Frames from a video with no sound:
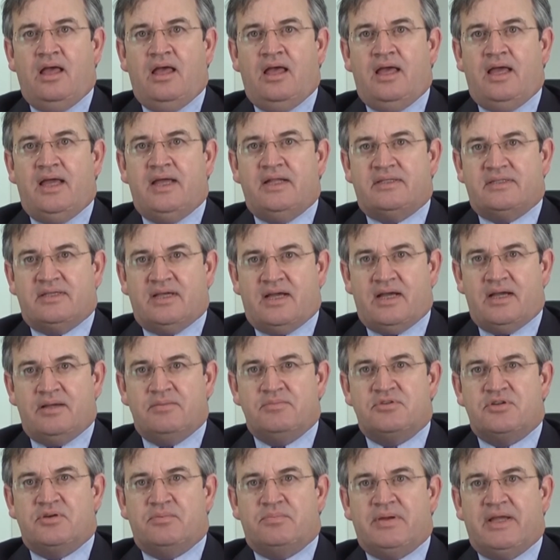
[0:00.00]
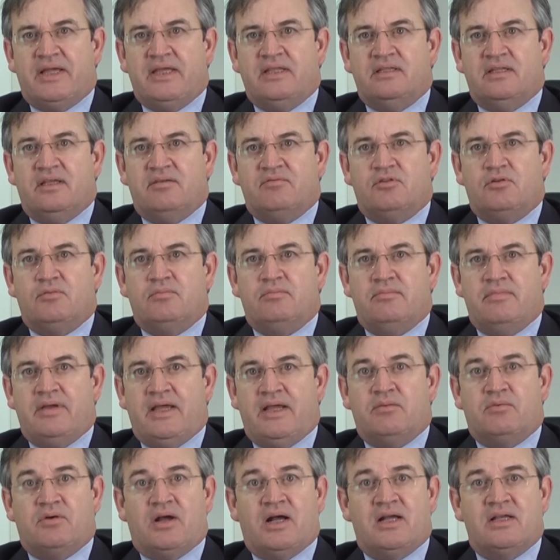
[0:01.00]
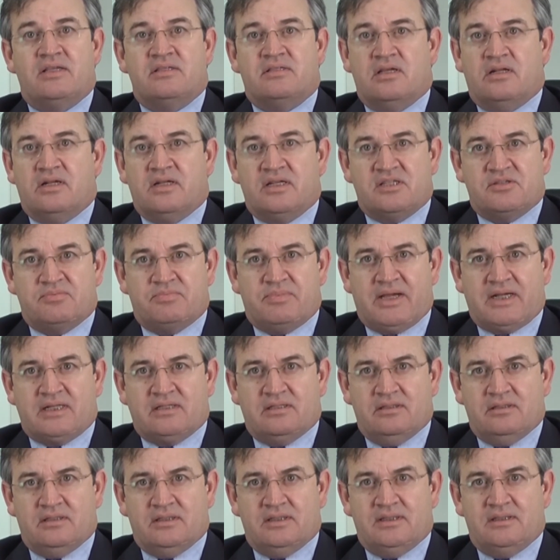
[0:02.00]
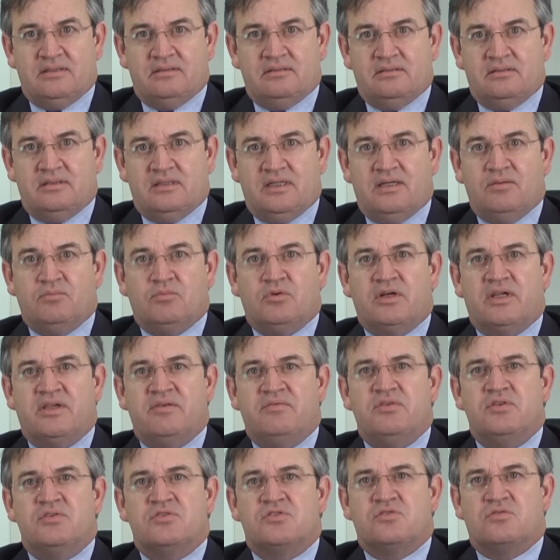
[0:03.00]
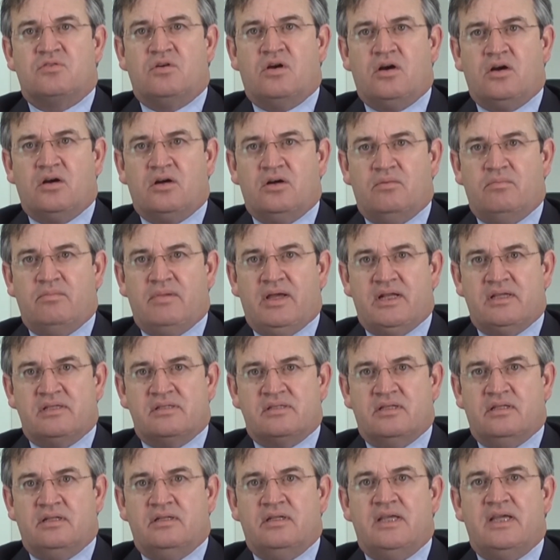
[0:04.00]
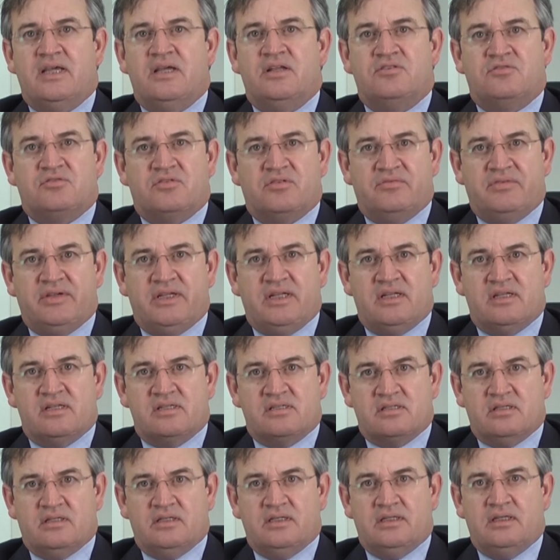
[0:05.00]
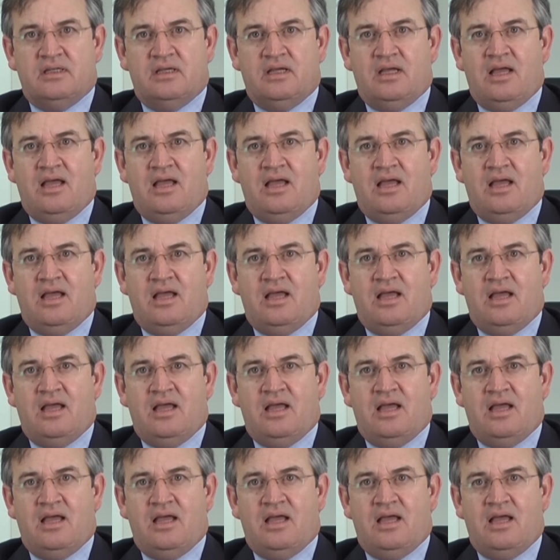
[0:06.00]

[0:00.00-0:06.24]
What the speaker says: At times, your pain level may rise unexpectedly, and we'll give you stronger medicine intravenously.